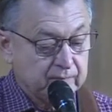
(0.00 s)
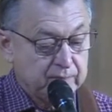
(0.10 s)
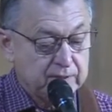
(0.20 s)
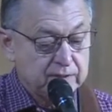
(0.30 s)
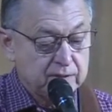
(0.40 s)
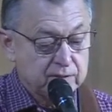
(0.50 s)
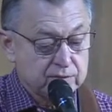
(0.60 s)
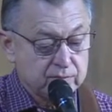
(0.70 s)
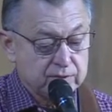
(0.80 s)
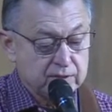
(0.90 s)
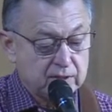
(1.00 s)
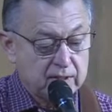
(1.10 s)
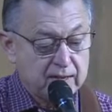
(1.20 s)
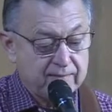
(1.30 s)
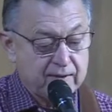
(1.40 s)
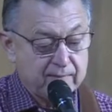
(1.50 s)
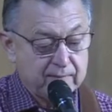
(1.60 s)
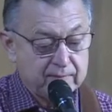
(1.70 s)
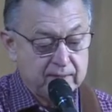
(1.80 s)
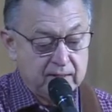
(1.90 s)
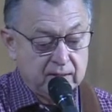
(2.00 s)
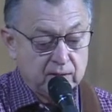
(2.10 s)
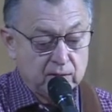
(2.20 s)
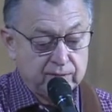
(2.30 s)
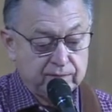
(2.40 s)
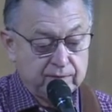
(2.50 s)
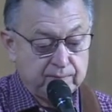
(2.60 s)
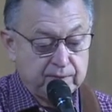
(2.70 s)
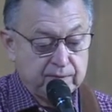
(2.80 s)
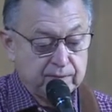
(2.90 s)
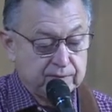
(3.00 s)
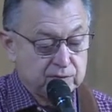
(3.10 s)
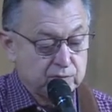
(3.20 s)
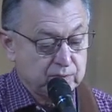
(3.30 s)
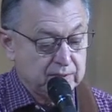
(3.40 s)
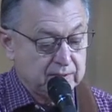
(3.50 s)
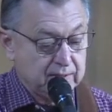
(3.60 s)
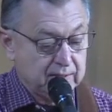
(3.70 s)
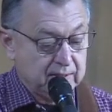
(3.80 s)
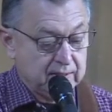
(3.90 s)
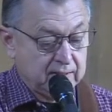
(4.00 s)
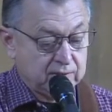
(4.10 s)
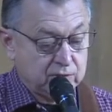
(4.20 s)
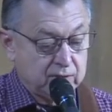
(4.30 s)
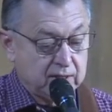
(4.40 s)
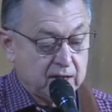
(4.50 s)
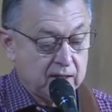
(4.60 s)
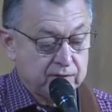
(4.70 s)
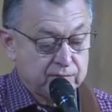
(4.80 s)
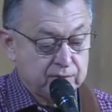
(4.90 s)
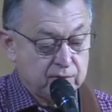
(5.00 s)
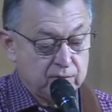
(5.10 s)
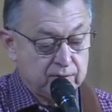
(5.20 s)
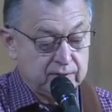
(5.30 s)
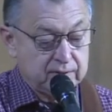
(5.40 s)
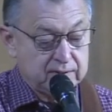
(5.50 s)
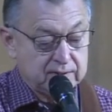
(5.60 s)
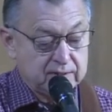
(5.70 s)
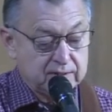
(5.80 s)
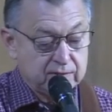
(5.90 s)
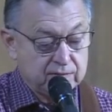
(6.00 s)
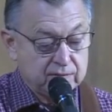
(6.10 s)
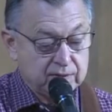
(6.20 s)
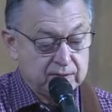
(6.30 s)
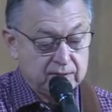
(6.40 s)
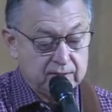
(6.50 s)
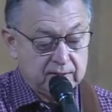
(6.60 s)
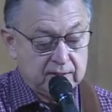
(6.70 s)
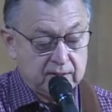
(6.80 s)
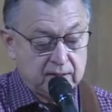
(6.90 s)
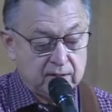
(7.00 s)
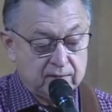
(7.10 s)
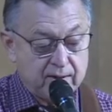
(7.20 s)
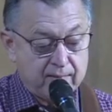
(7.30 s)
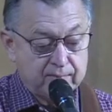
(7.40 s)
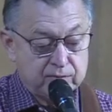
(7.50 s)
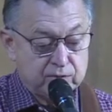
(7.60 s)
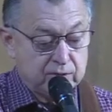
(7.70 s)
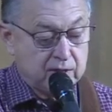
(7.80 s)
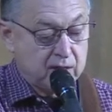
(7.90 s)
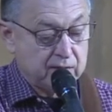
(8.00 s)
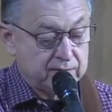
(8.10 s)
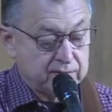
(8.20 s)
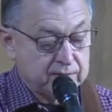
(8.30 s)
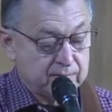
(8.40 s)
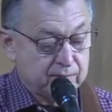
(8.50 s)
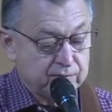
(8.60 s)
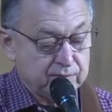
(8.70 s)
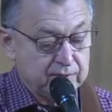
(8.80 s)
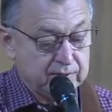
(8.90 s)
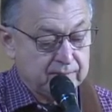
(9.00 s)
Pete Seeger's was on a live album called The Bitter and the Sweet. Judy Collins recorded it in 63 on her album Judy Collins No. 3.